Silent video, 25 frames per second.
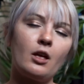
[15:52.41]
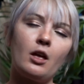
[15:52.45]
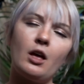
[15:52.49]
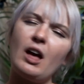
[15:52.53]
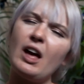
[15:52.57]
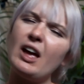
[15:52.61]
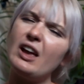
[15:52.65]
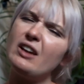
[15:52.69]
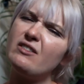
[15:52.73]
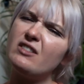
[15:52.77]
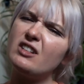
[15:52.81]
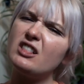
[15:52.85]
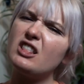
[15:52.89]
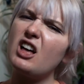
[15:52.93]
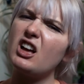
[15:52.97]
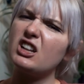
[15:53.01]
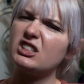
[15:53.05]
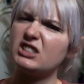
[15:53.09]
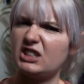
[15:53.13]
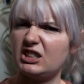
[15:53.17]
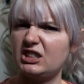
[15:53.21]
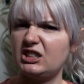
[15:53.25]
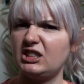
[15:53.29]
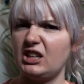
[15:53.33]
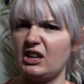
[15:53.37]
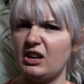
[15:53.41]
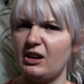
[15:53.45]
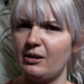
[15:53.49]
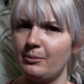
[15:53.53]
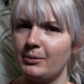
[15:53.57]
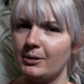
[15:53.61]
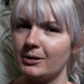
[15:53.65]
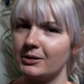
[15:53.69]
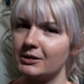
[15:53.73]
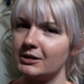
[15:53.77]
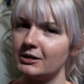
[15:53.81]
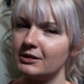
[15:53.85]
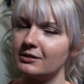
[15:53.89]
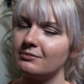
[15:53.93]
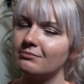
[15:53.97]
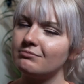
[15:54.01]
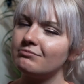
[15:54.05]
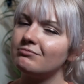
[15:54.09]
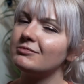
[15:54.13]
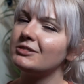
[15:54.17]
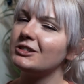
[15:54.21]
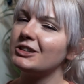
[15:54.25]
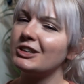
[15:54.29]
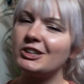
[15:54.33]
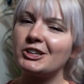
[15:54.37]
I have a lot to say about it.
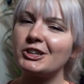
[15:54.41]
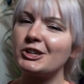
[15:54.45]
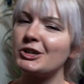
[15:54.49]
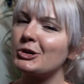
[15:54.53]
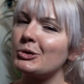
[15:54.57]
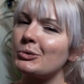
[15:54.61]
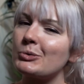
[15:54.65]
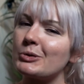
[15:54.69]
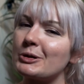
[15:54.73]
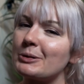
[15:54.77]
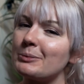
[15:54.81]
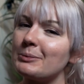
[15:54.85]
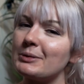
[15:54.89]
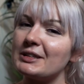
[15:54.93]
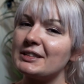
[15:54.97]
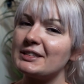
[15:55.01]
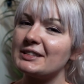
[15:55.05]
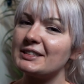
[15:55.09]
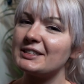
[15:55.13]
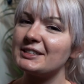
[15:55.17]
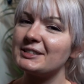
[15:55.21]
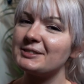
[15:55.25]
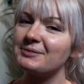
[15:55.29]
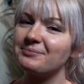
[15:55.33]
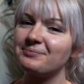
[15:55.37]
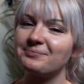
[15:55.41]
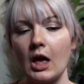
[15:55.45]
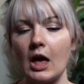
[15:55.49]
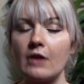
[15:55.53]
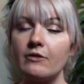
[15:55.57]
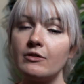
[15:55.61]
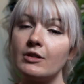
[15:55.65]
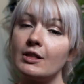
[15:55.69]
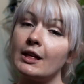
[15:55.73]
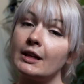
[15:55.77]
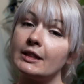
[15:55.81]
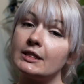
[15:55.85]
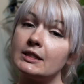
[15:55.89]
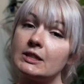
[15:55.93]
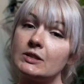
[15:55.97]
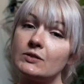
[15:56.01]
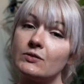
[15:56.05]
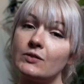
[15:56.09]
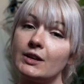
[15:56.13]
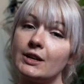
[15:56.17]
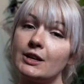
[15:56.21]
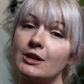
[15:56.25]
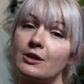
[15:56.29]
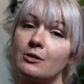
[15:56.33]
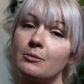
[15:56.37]
You're not gonna wanna miss it. If you like this
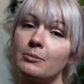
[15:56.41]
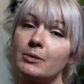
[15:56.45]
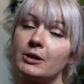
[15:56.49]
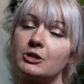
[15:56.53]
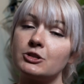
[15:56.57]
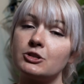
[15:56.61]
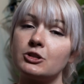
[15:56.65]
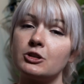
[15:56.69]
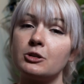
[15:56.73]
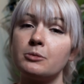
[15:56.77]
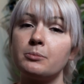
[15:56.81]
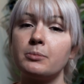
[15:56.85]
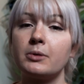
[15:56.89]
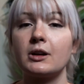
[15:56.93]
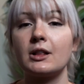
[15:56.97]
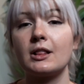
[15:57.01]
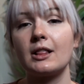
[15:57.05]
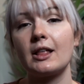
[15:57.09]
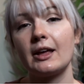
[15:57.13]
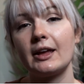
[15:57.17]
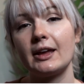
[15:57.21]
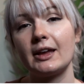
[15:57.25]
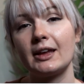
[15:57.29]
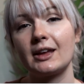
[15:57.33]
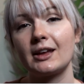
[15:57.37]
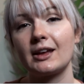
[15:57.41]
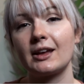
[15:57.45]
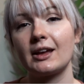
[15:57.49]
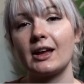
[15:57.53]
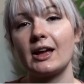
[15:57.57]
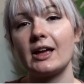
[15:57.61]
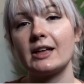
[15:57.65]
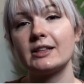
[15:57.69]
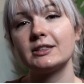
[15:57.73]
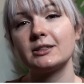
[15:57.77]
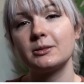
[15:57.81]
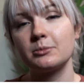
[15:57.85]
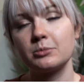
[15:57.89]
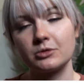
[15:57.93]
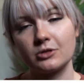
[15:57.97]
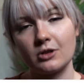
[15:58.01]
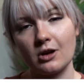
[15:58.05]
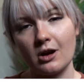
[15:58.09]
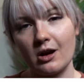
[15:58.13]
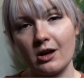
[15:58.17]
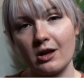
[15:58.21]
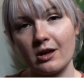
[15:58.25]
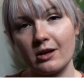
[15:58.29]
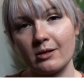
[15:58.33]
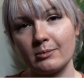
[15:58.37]
video, make sure you put a like and
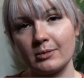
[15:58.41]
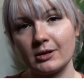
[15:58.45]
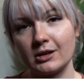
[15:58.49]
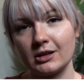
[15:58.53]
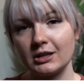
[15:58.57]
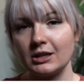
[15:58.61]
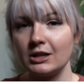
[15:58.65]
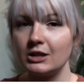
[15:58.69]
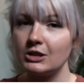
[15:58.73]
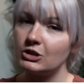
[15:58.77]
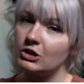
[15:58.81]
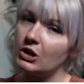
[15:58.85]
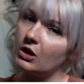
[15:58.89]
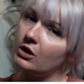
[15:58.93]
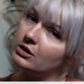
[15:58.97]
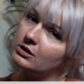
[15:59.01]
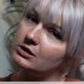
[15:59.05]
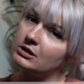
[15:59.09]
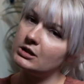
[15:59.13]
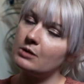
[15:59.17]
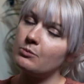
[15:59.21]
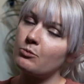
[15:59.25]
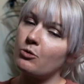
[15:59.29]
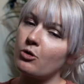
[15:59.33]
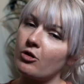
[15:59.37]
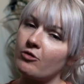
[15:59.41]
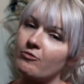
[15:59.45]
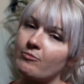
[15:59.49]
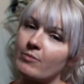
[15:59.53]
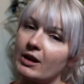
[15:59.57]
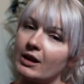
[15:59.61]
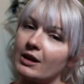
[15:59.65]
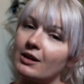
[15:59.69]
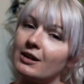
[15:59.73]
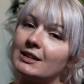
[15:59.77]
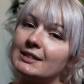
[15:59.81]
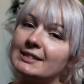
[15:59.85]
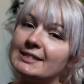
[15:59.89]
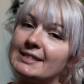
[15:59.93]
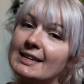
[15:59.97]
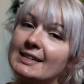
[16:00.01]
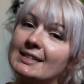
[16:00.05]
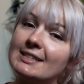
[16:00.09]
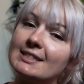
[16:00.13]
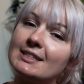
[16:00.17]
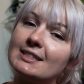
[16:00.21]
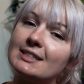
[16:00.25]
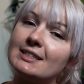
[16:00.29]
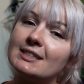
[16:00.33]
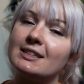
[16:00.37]
subscribe so you can see more of my
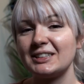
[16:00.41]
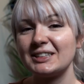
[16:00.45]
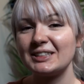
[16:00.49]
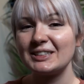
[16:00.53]
content.